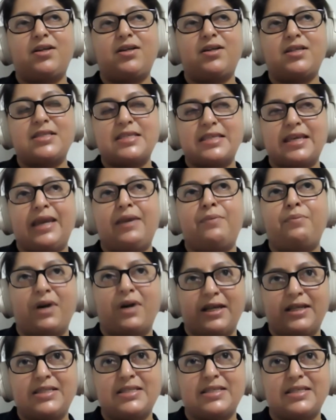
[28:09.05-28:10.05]
say
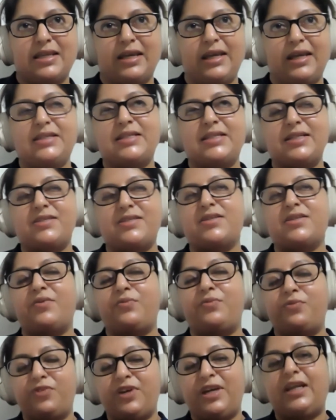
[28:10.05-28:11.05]
mindset, it is
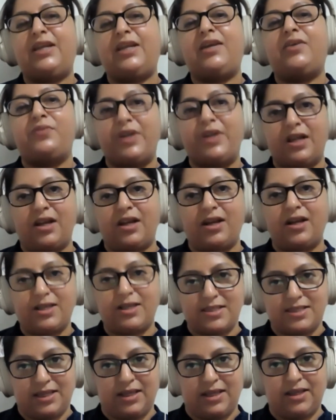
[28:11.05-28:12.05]
really
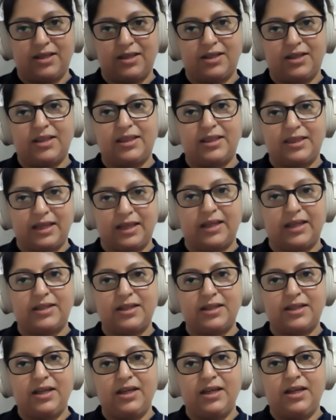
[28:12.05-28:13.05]
realizing that
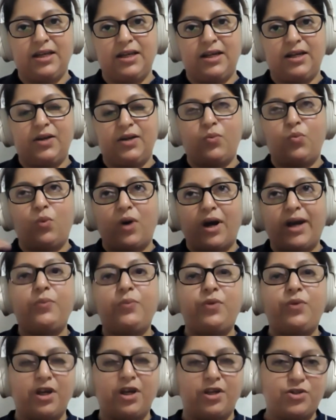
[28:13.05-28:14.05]
why
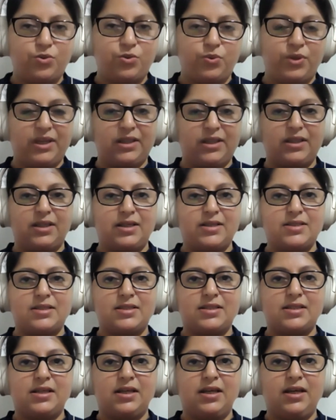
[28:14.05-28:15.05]
we are doing this,